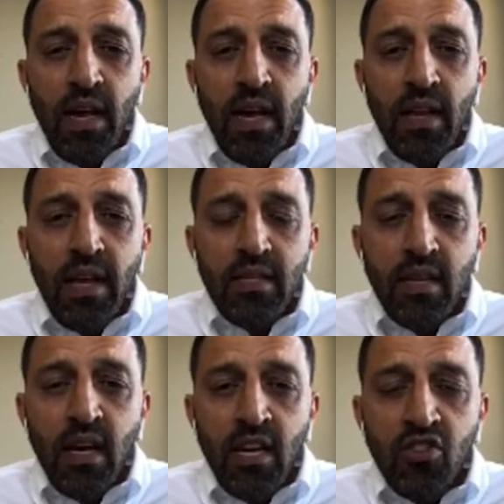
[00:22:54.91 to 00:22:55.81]
And
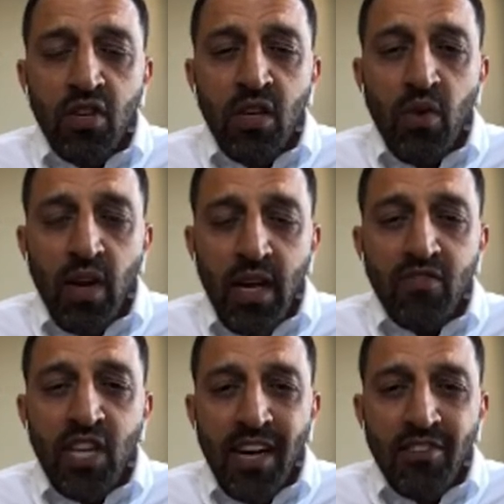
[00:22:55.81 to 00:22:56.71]
as a country, we're going to
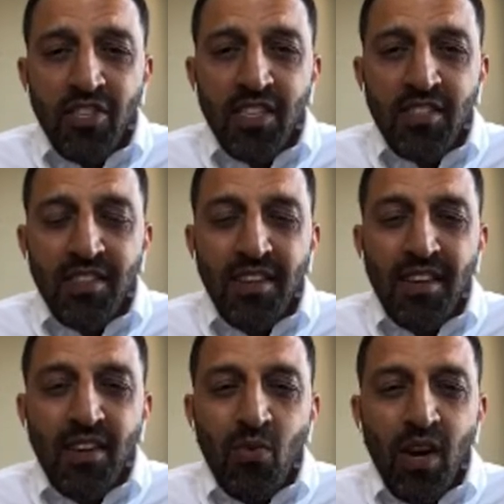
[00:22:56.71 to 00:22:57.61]
have challenges.
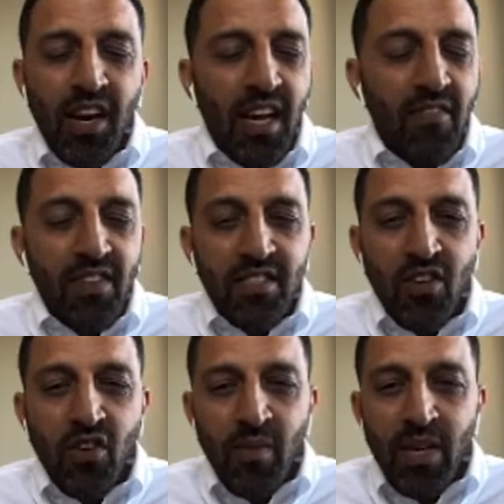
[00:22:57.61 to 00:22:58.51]
We're going to have
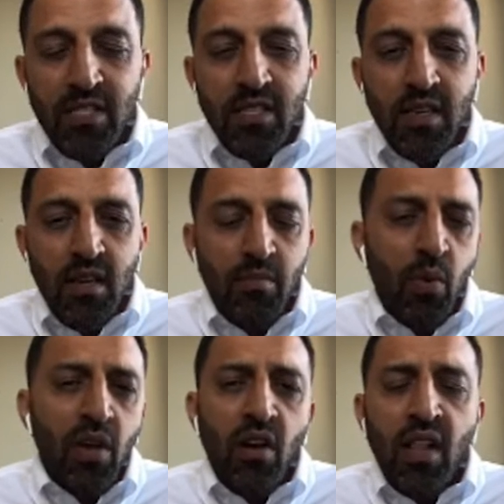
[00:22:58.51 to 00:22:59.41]
disagreements,
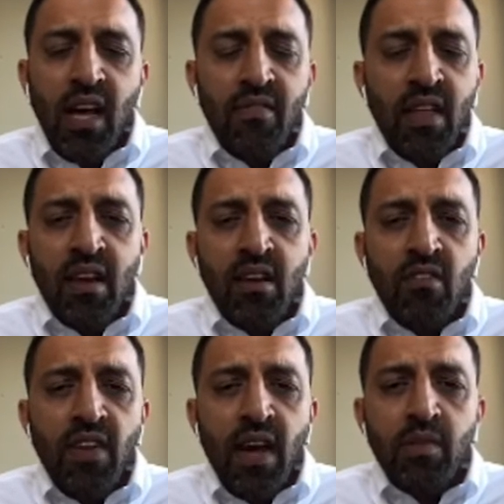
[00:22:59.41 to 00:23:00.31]
but we all have that in
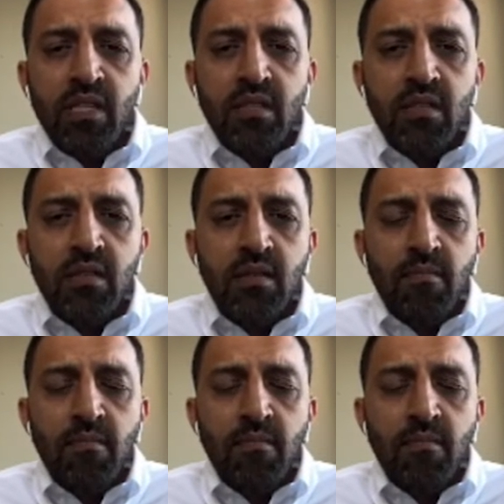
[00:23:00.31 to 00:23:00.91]
our families.